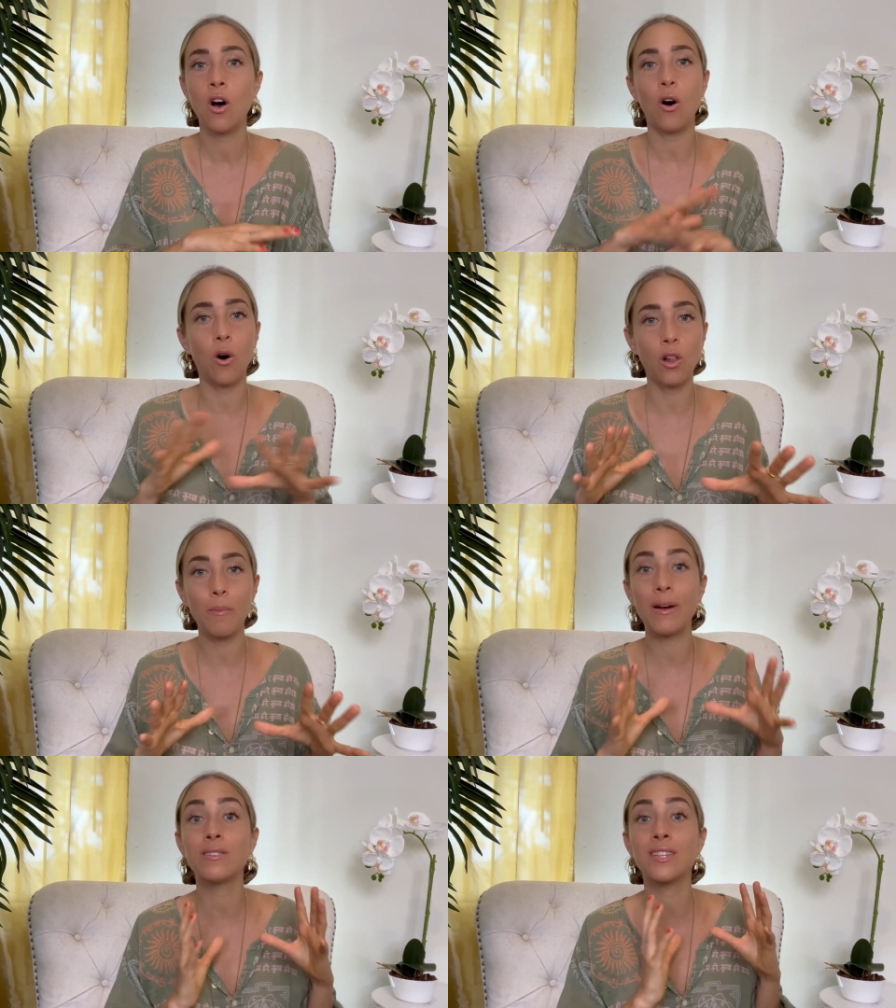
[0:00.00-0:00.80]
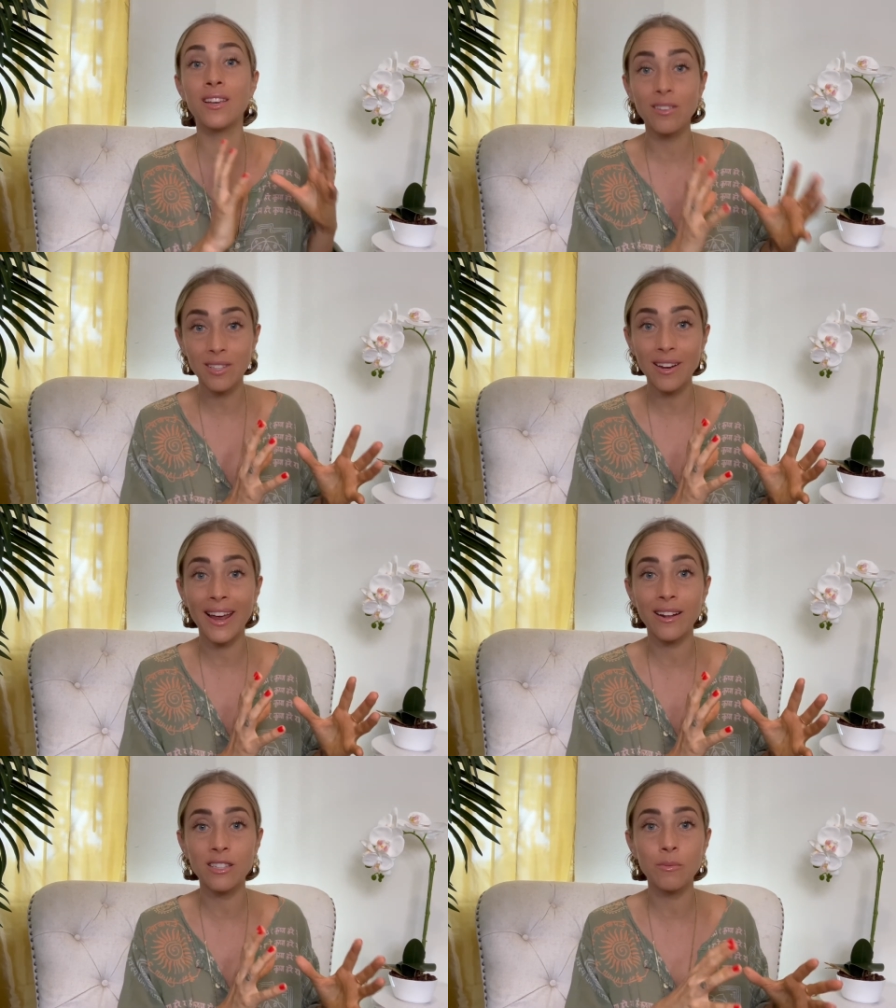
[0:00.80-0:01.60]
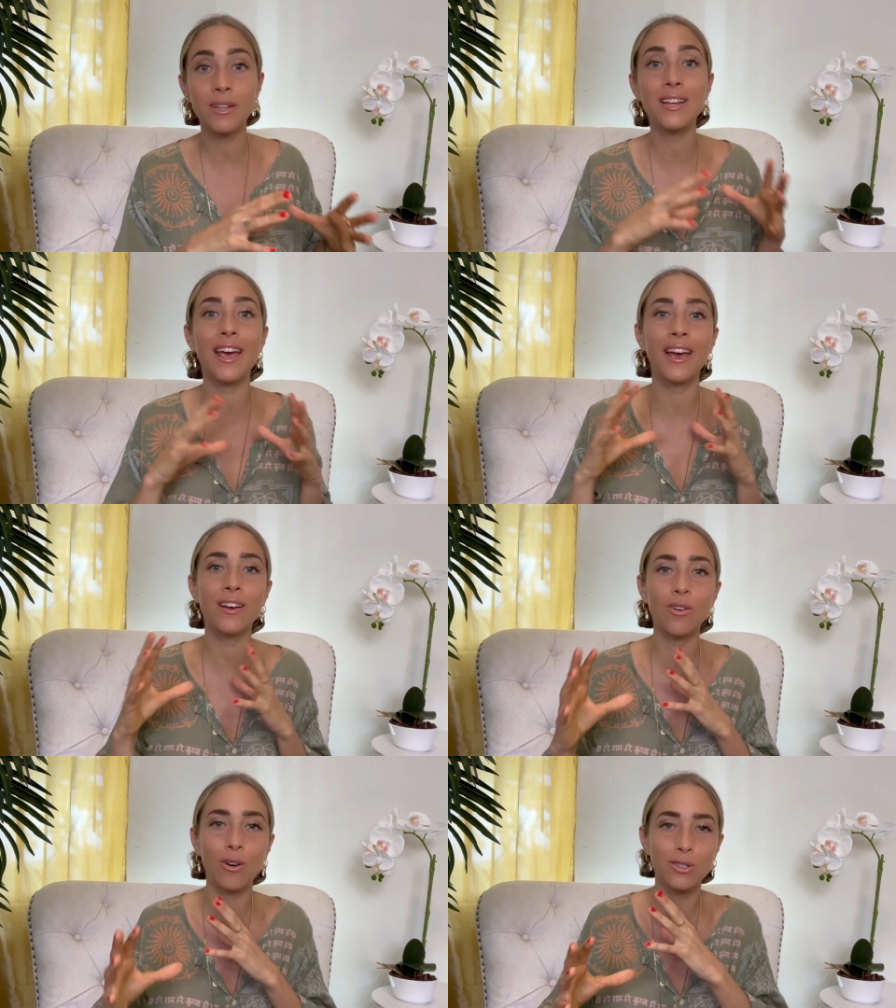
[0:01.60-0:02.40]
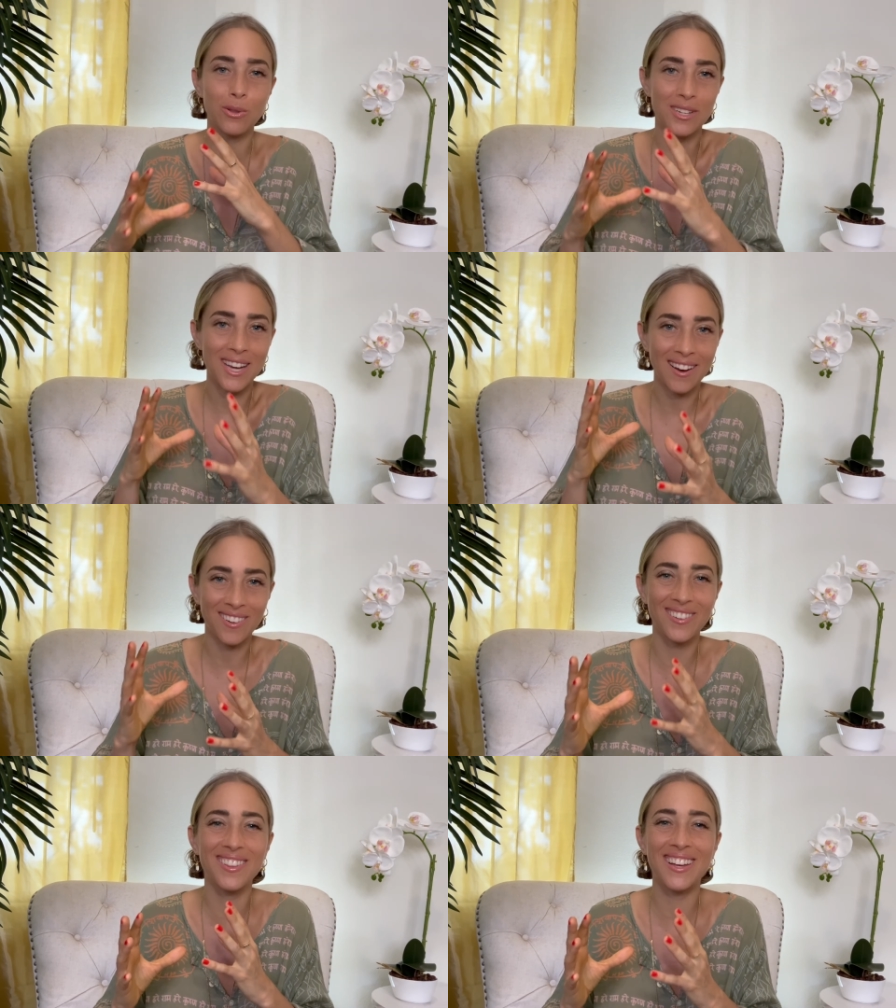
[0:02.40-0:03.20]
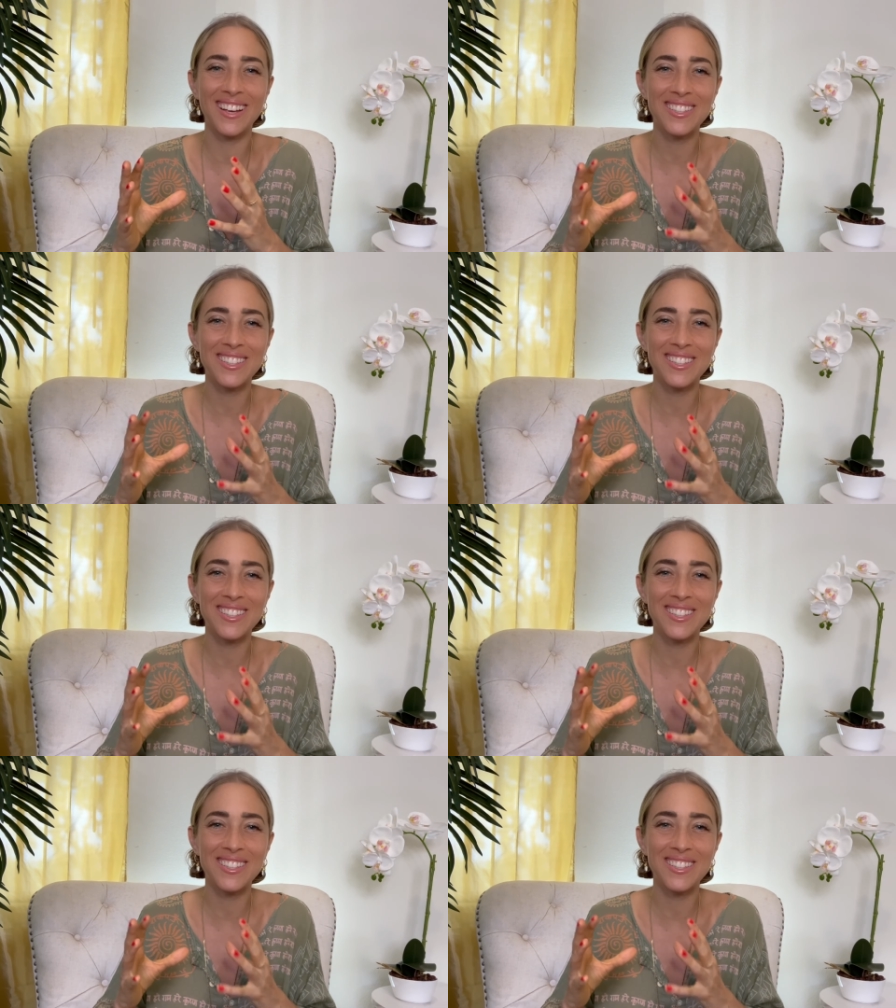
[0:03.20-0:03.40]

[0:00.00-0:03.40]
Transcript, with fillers: all about skills enhancement and also the technical things